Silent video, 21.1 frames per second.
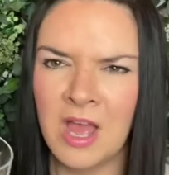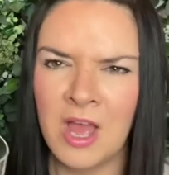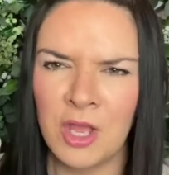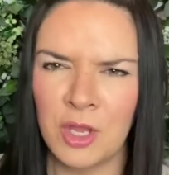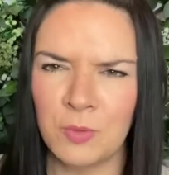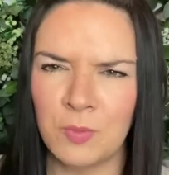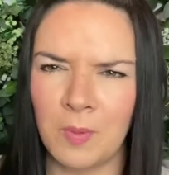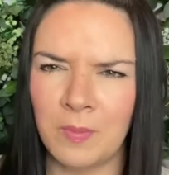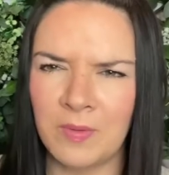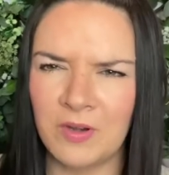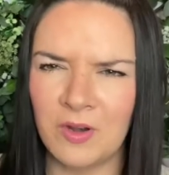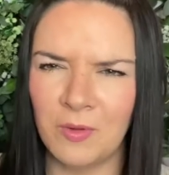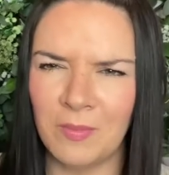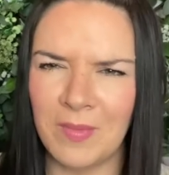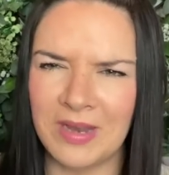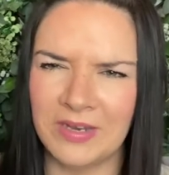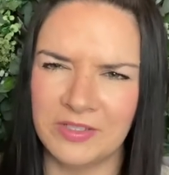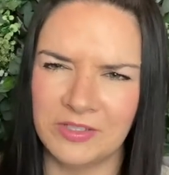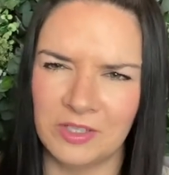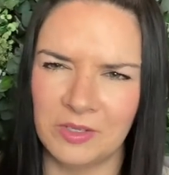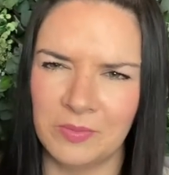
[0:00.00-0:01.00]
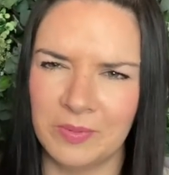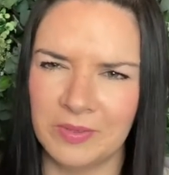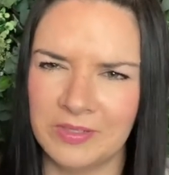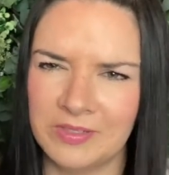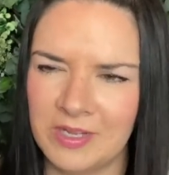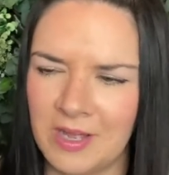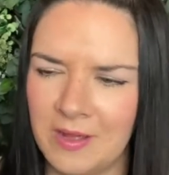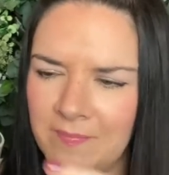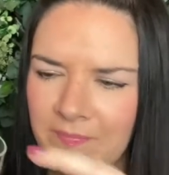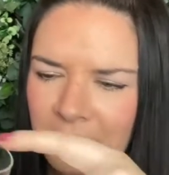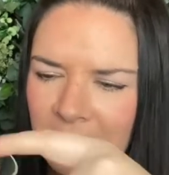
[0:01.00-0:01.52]
You're probably not meant to, but
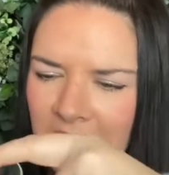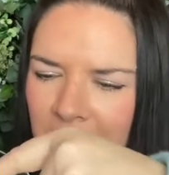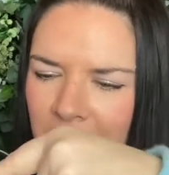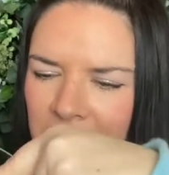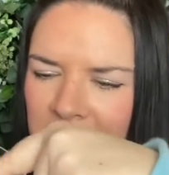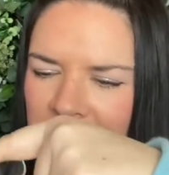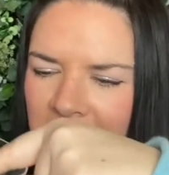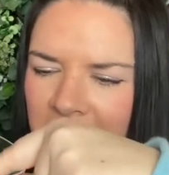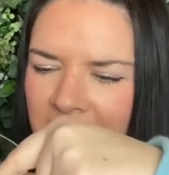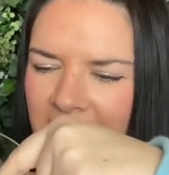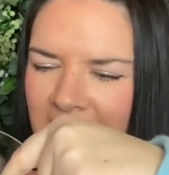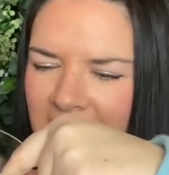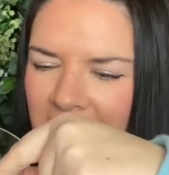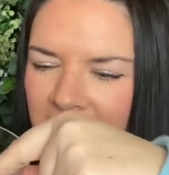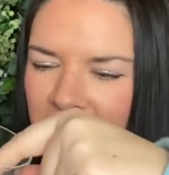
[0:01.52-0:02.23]
it was like that.